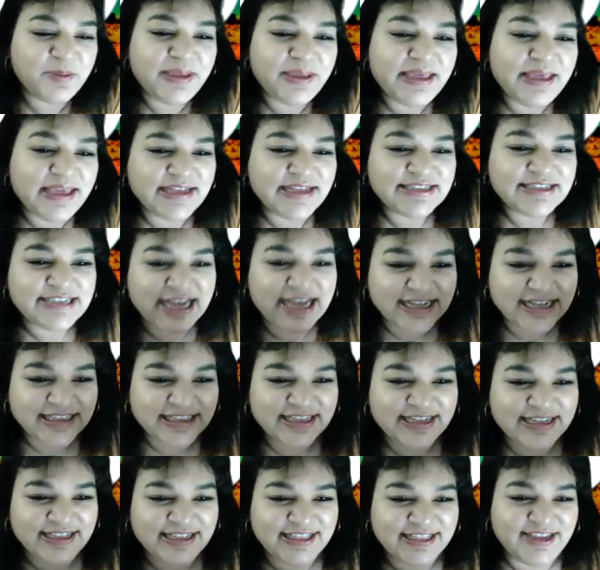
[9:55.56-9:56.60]
bee
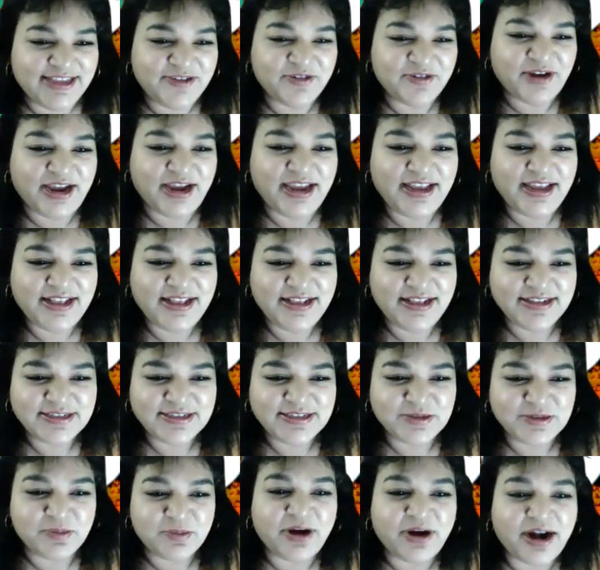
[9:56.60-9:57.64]
technically, right? It's
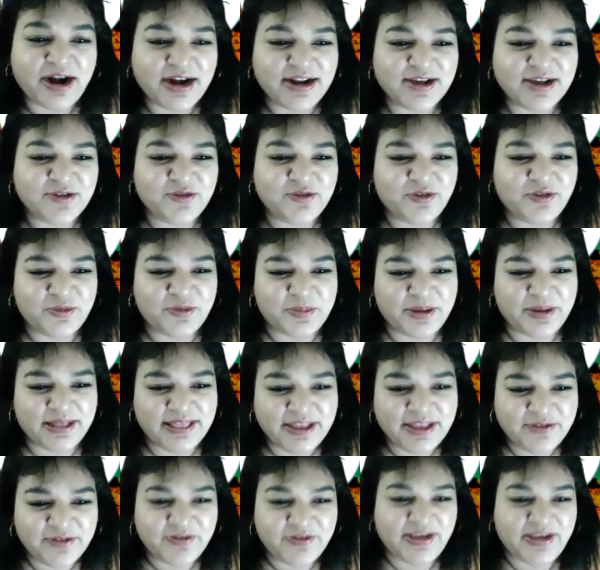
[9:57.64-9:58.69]
a product from a
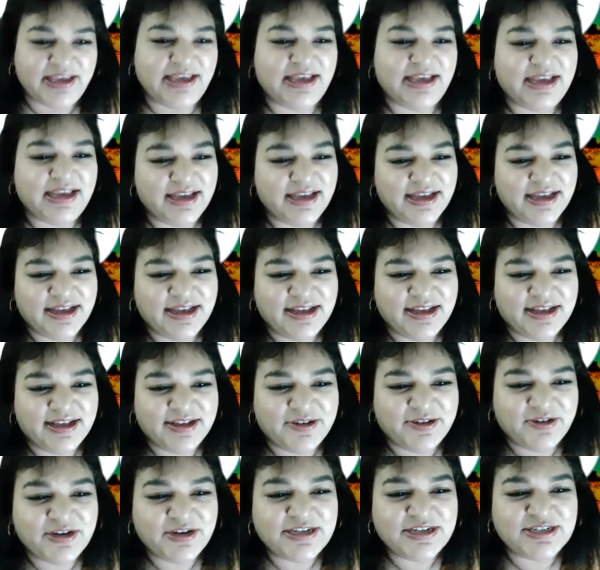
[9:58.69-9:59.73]
living
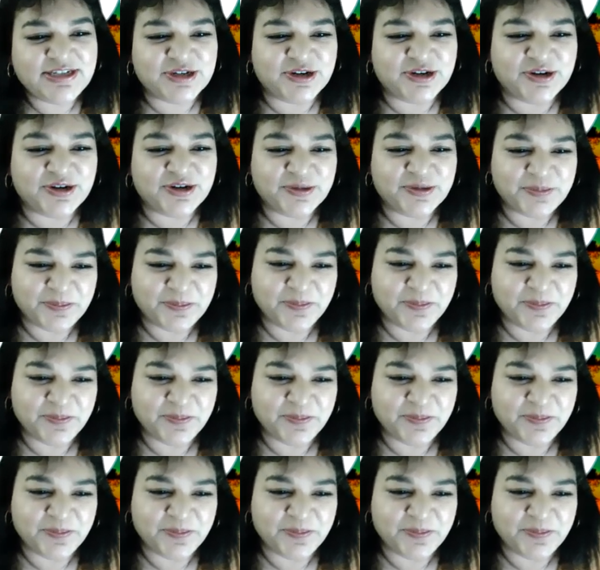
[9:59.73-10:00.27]
creature.